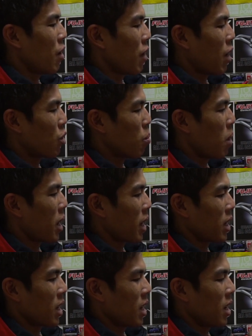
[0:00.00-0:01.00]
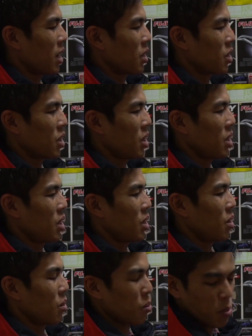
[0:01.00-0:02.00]
how to market cars.
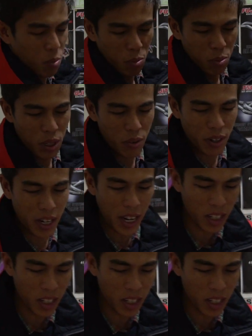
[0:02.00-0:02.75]
You know, it's really, really